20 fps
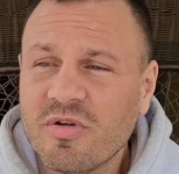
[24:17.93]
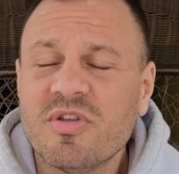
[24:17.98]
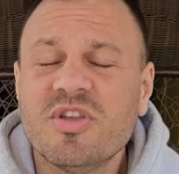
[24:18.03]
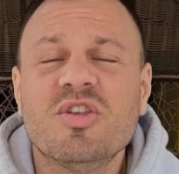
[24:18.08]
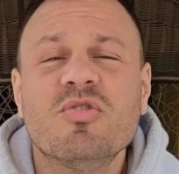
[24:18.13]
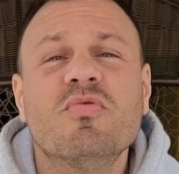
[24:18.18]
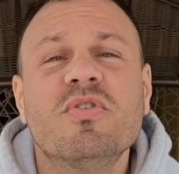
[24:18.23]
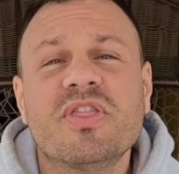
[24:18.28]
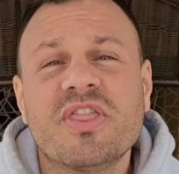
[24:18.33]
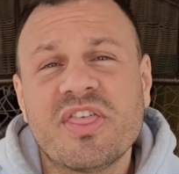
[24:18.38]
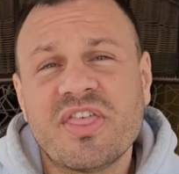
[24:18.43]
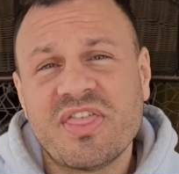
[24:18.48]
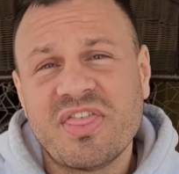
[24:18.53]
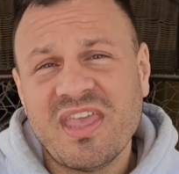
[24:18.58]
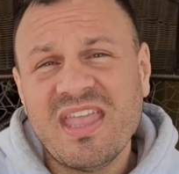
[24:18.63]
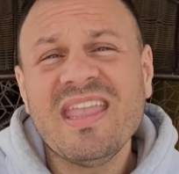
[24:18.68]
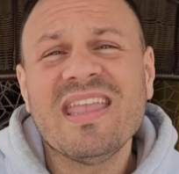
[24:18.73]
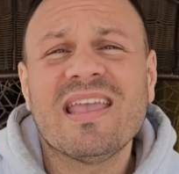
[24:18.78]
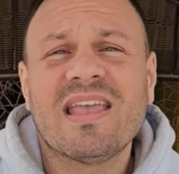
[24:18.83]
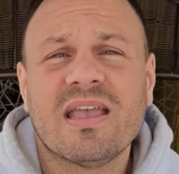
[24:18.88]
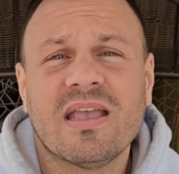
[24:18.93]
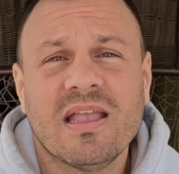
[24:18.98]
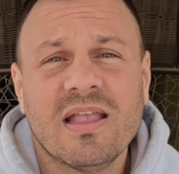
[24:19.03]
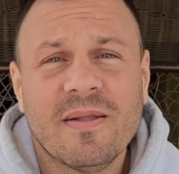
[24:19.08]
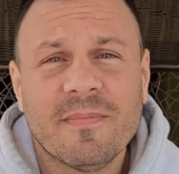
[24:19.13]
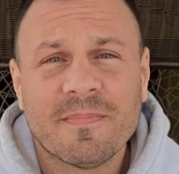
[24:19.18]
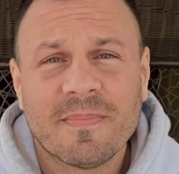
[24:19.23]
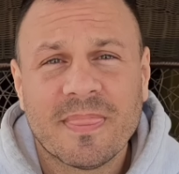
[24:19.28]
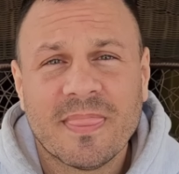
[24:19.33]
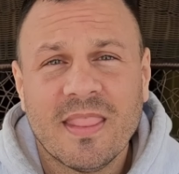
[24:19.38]
You would think
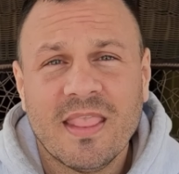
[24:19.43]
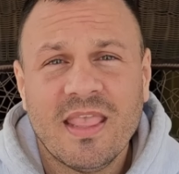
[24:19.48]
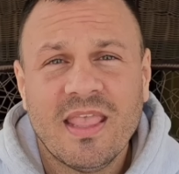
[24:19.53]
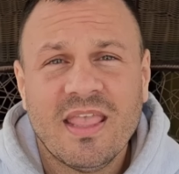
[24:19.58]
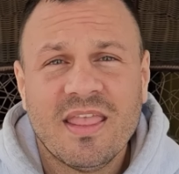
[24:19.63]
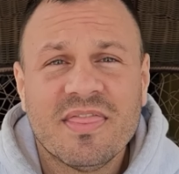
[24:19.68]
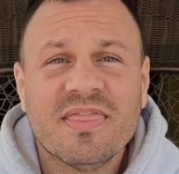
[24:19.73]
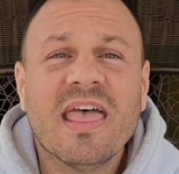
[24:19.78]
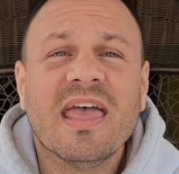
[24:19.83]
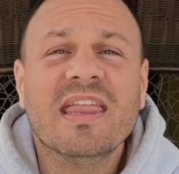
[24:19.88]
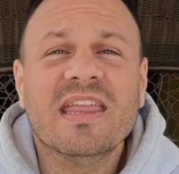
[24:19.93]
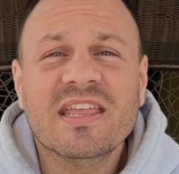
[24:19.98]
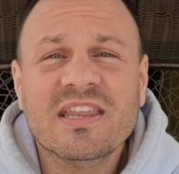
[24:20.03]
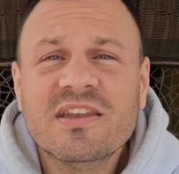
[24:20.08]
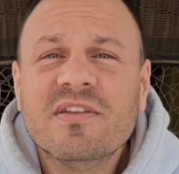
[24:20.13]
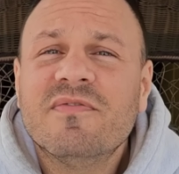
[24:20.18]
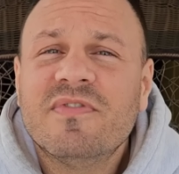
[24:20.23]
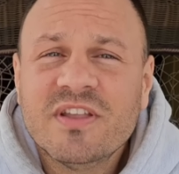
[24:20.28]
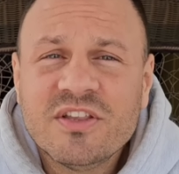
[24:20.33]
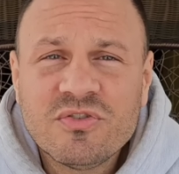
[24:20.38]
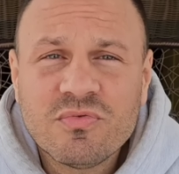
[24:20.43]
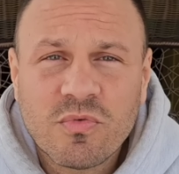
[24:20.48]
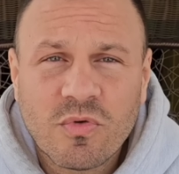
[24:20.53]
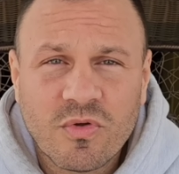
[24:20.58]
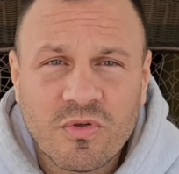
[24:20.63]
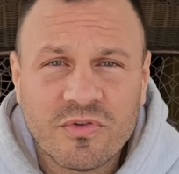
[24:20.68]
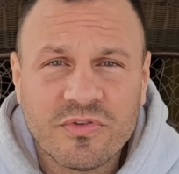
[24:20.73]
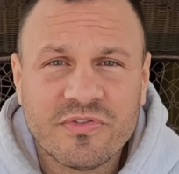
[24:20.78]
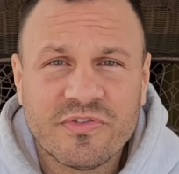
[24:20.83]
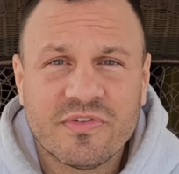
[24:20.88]
that
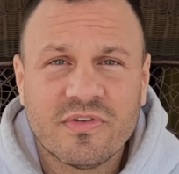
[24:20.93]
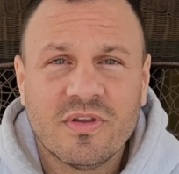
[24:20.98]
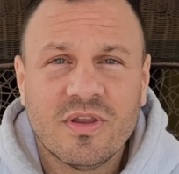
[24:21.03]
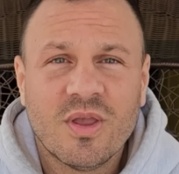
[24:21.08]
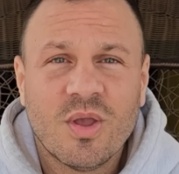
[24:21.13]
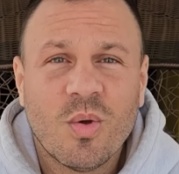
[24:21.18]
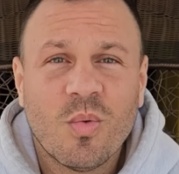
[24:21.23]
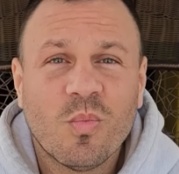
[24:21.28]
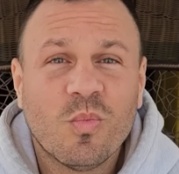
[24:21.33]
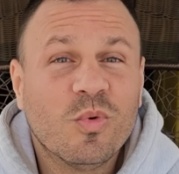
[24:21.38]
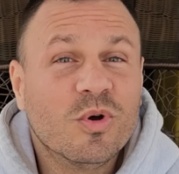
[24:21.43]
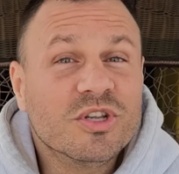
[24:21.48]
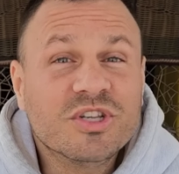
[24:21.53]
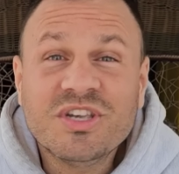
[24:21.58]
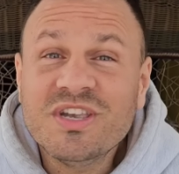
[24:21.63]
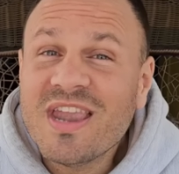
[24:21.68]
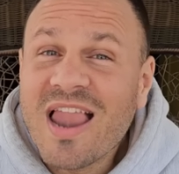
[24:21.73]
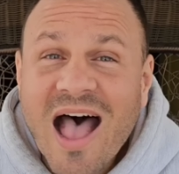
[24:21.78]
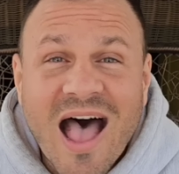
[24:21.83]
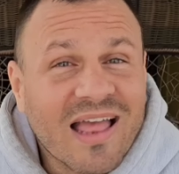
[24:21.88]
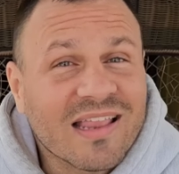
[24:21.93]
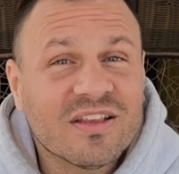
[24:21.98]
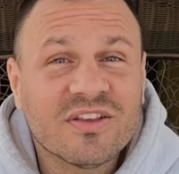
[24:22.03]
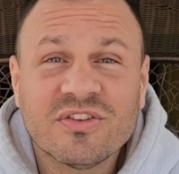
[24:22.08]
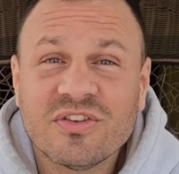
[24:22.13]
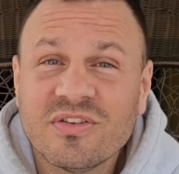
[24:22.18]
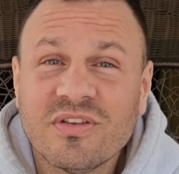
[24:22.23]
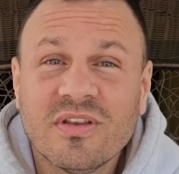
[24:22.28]
individuals would not.